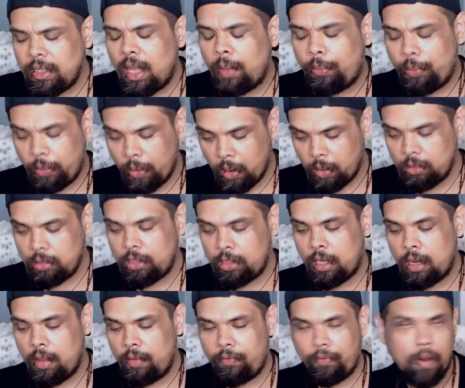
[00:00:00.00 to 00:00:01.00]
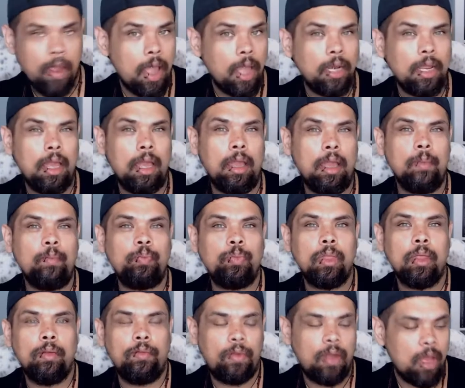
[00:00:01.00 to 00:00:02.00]
approach Friday
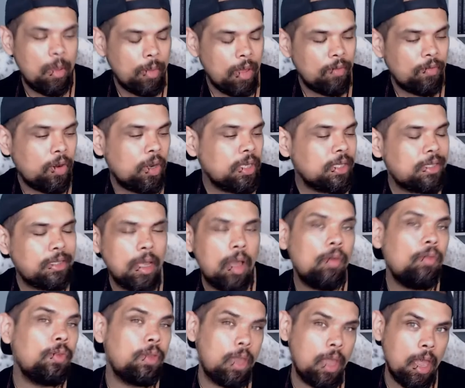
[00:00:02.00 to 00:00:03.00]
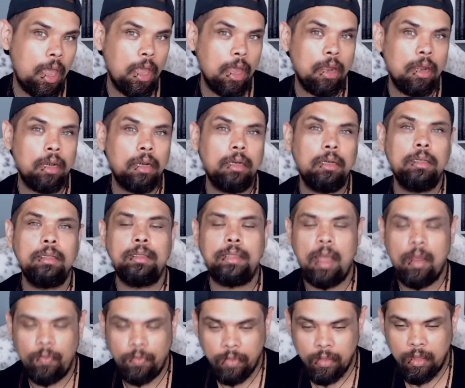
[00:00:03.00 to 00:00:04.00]
from a very self-care,
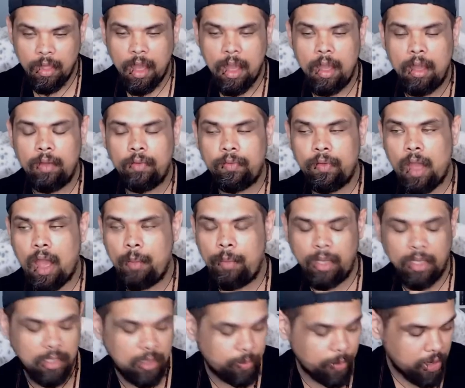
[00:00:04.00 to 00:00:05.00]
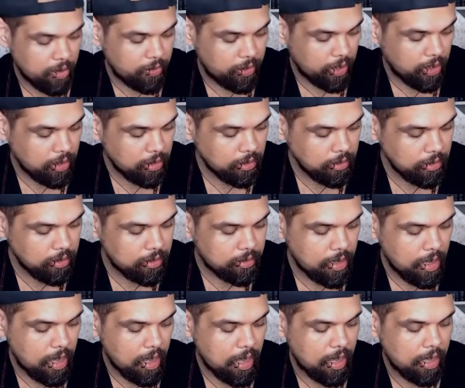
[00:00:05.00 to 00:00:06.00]
self-love experience,
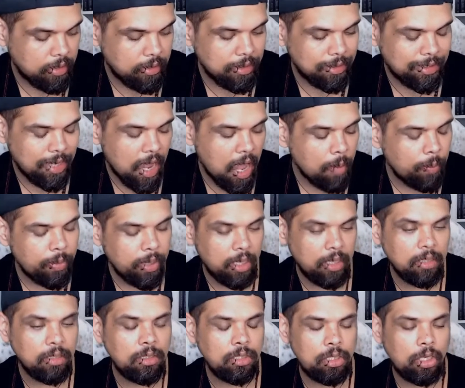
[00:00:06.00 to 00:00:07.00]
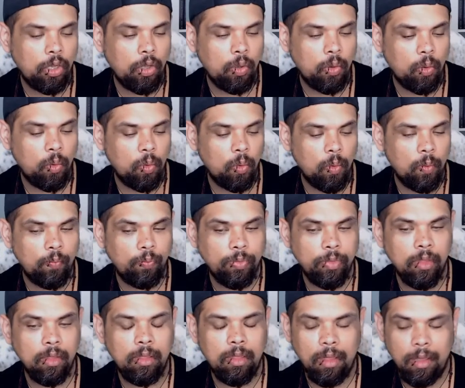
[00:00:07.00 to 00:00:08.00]
and tap into
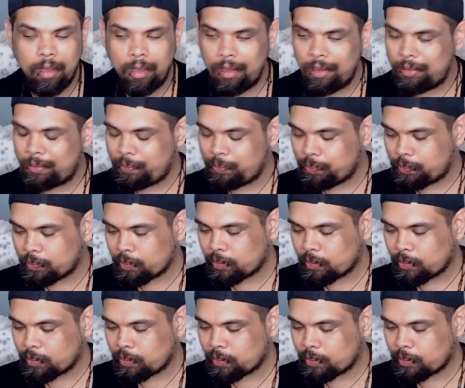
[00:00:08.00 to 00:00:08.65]
the